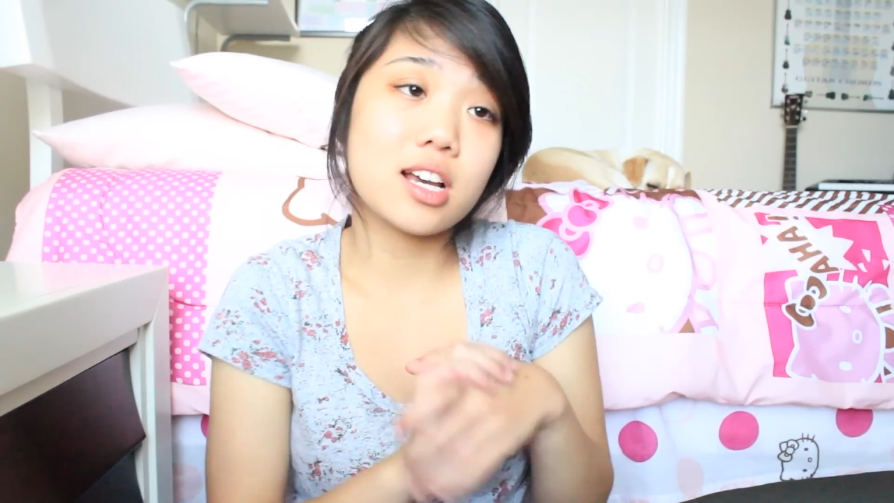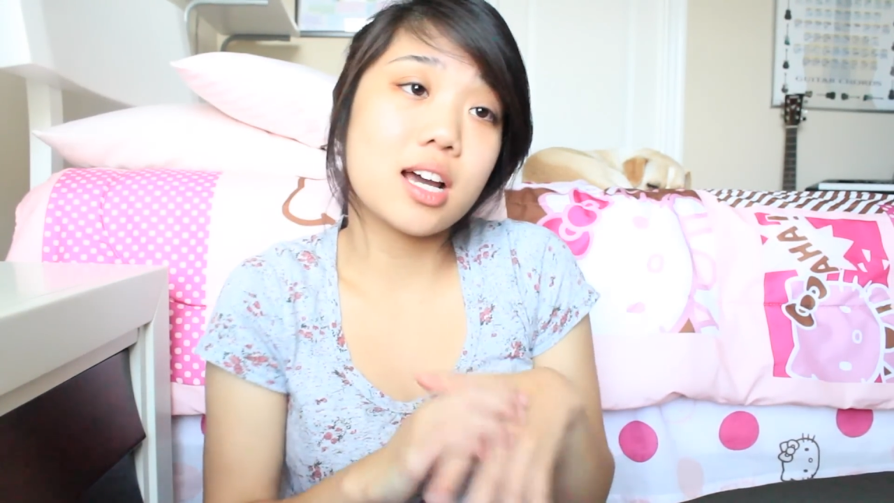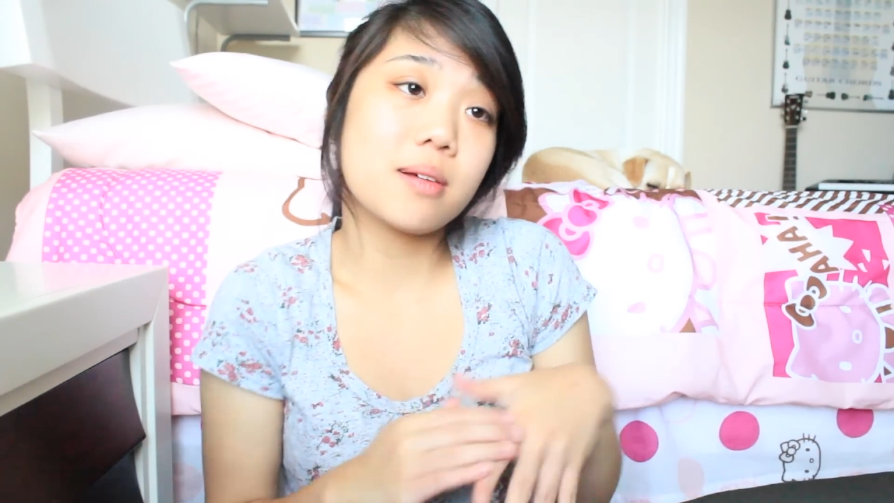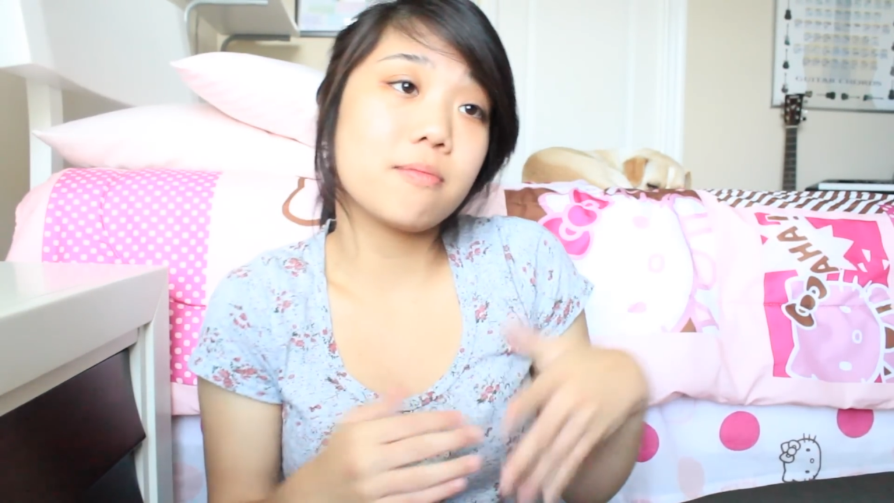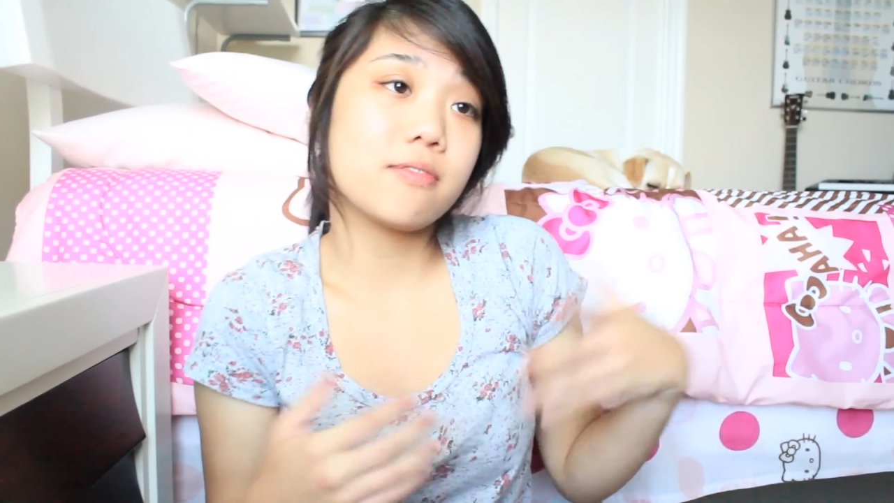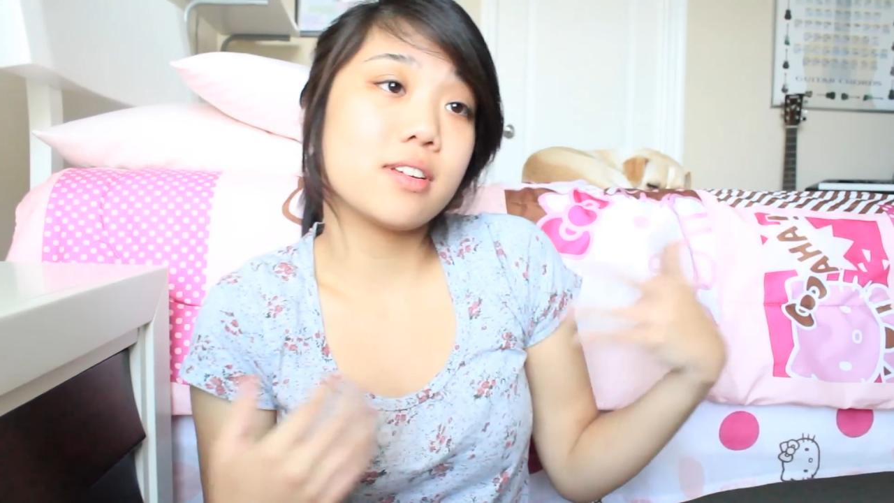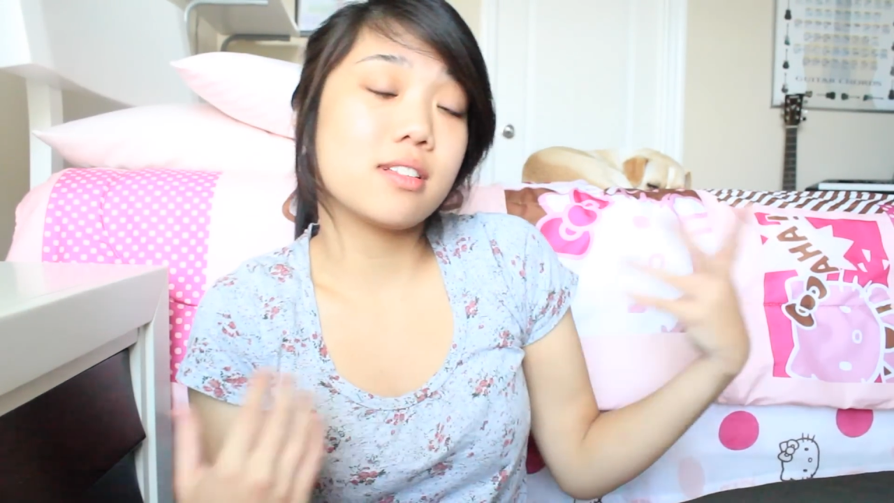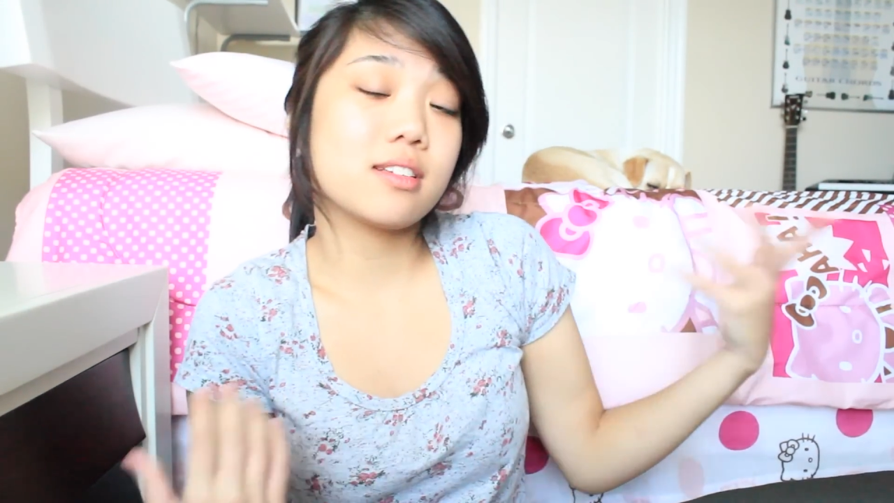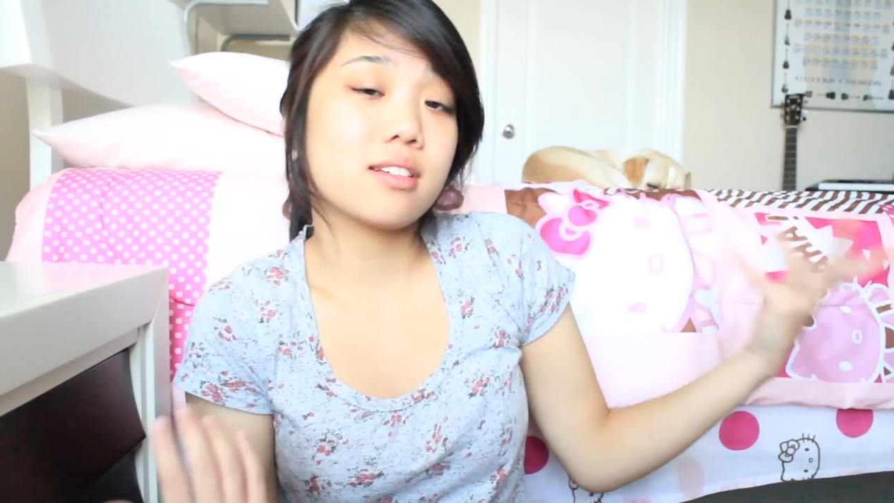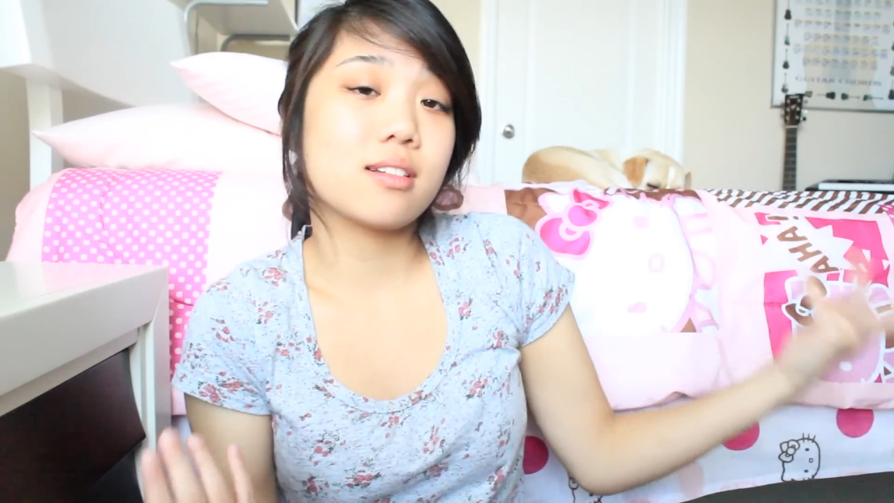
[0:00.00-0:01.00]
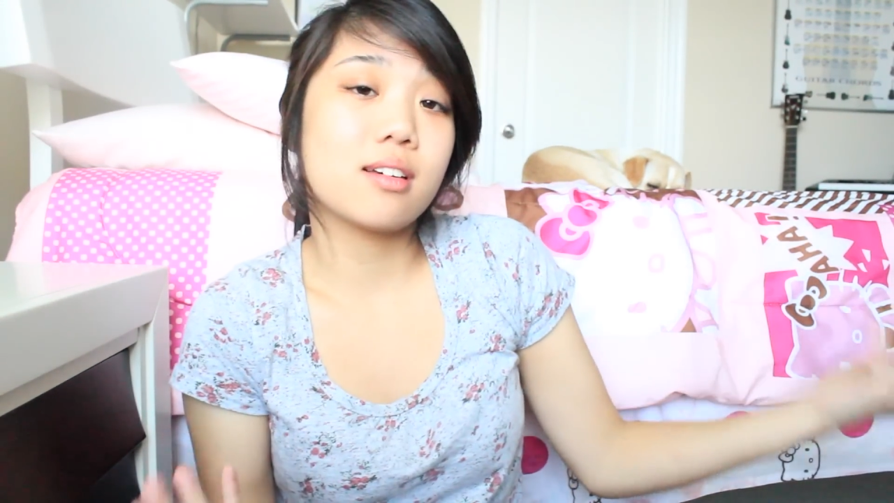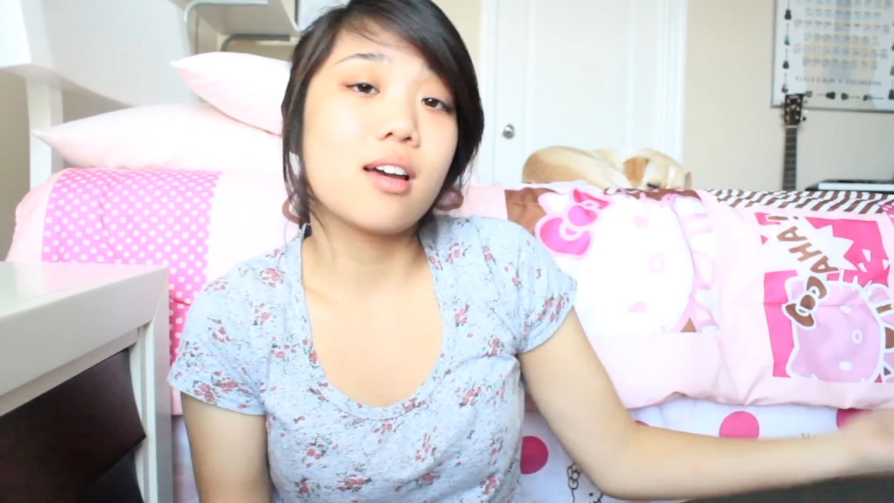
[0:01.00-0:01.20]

I'm feeling